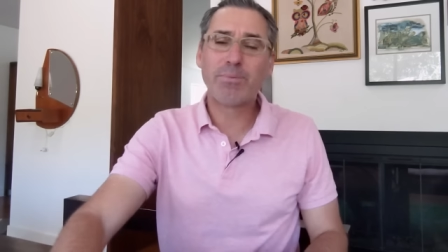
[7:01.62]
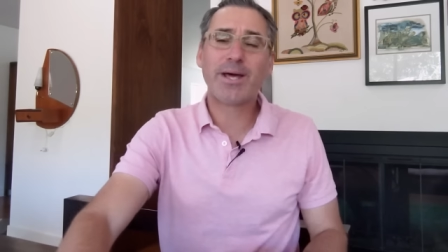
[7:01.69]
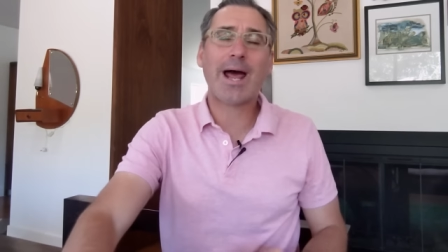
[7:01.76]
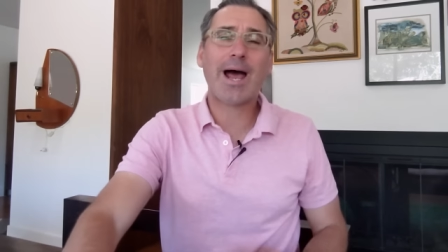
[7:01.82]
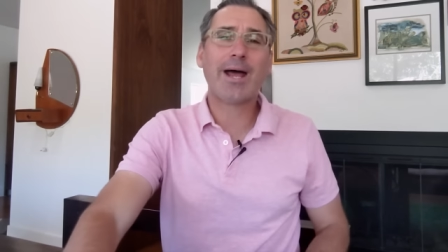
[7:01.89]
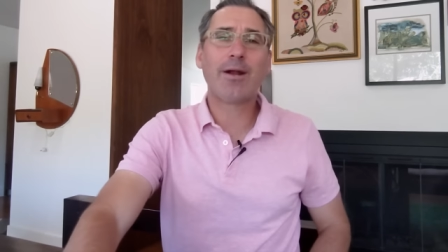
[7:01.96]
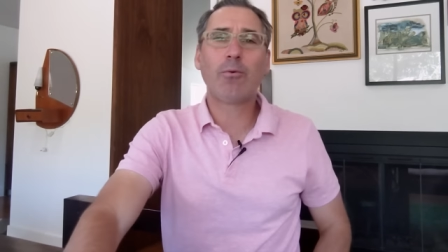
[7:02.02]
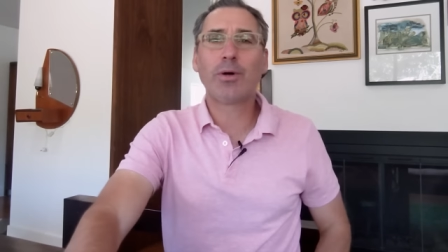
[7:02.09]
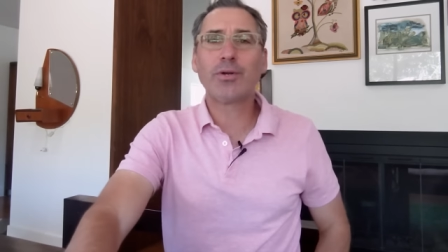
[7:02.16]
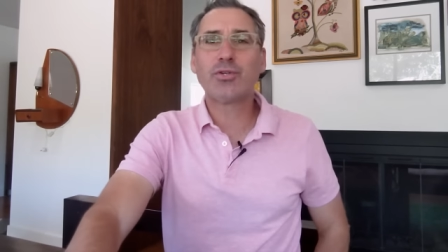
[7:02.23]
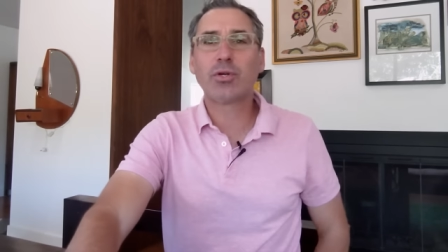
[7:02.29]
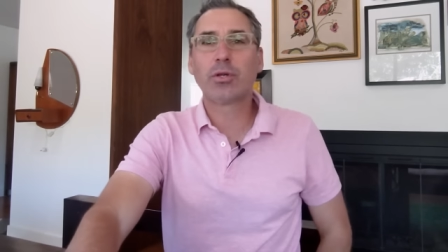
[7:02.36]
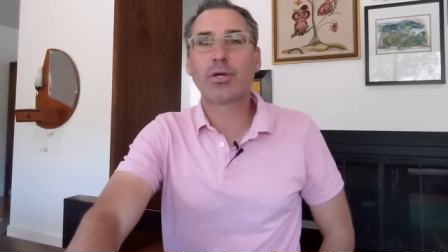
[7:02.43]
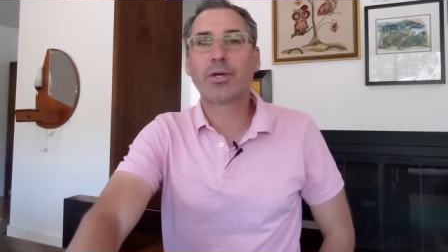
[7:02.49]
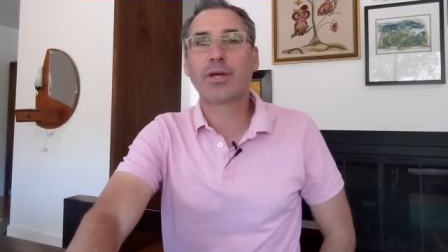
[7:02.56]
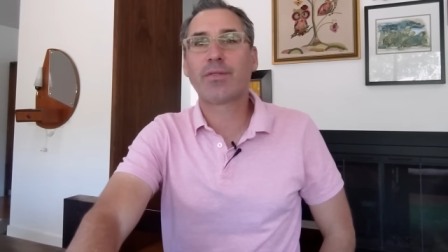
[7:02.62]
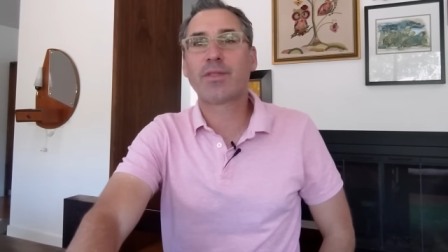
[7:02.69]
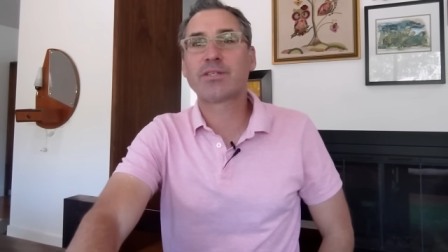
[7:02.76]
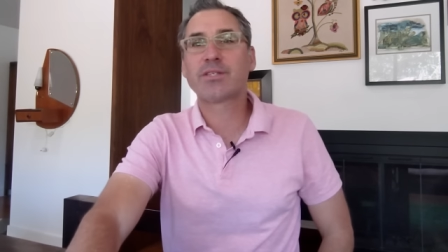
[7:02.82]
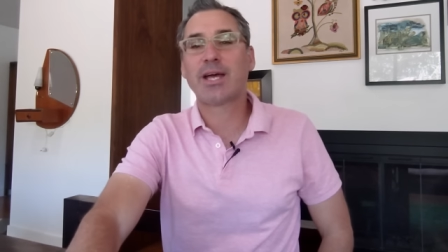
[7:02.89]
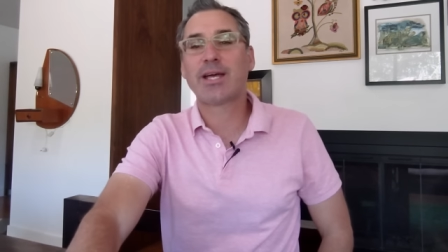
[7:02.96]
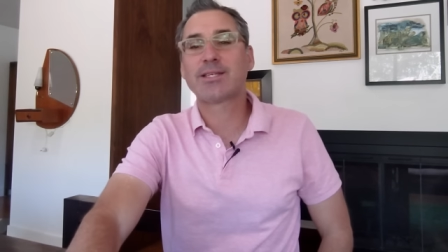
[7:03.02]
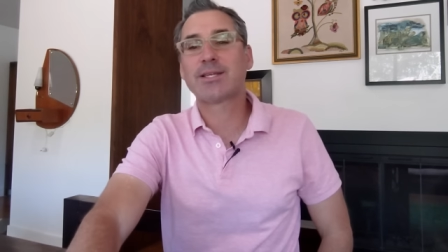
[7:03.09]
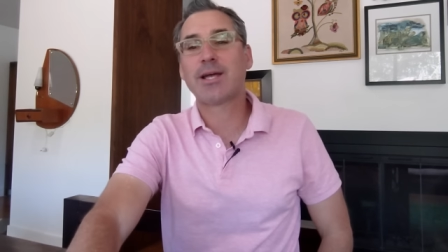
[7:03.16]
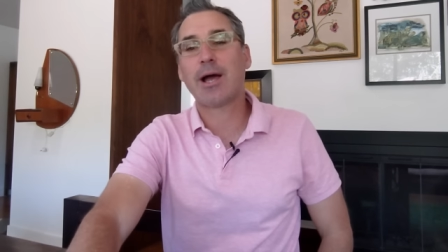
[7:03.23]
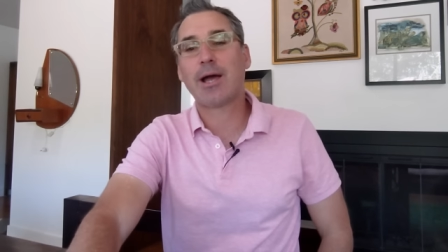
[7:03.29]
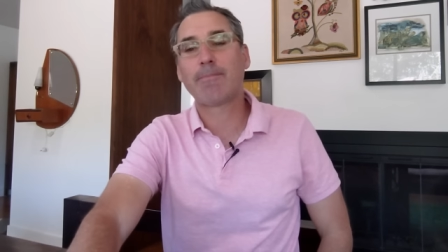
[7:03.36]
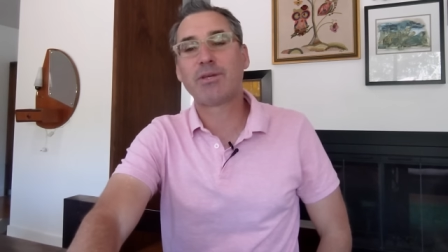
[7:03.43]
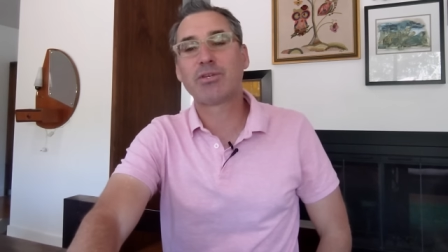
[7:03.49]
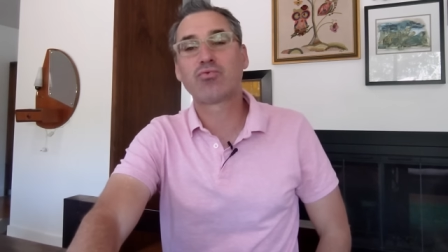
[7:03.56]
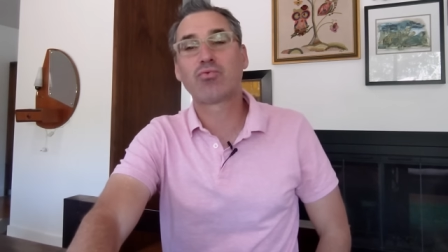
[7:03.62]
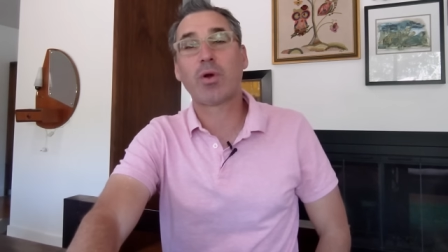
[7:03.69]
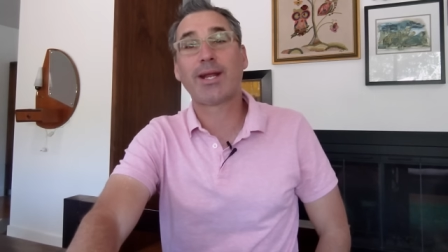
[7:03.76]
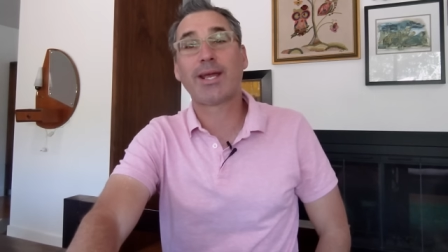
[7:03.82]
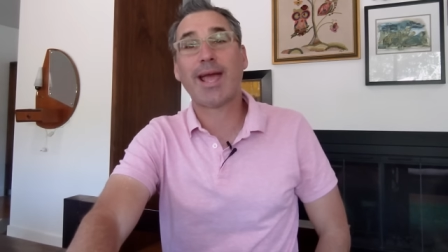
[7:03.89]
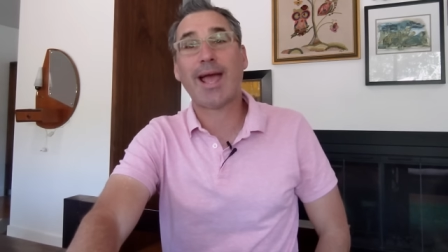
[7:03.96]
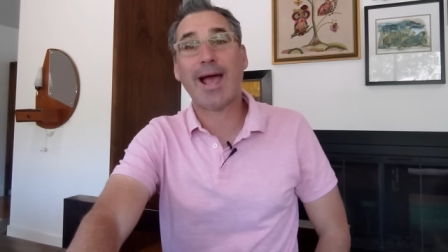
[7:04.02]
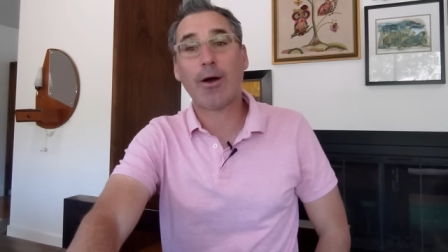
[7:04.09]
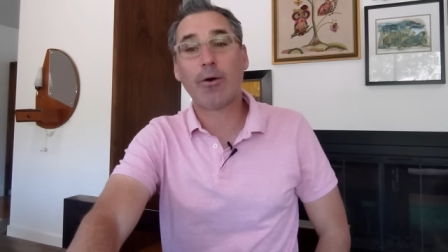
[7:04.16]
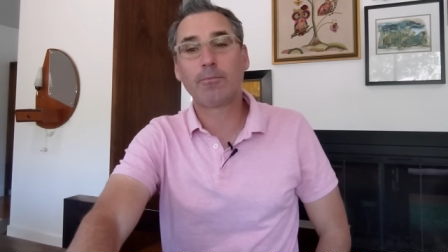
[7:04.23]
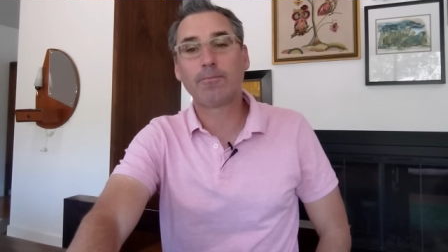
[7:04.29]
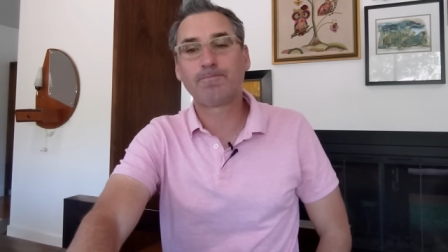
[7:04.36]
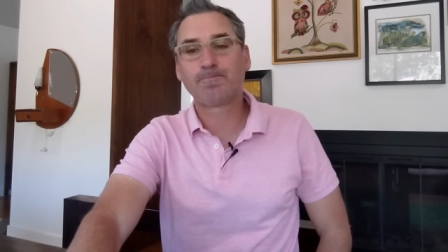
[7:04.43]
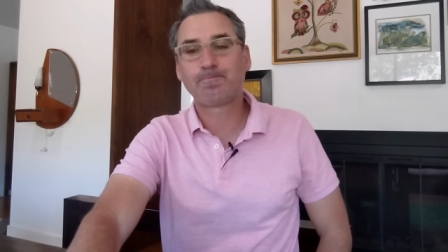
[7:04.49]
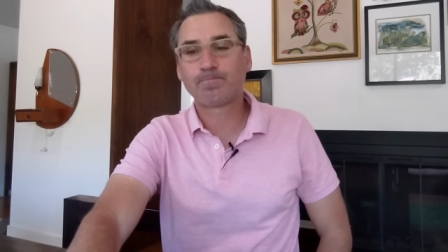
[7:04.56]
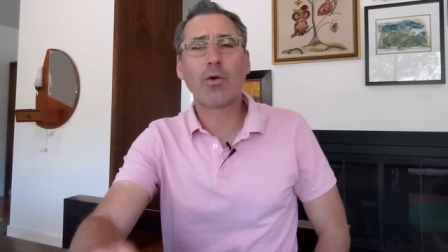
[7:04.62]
But I don't want you to look at this as time is running out.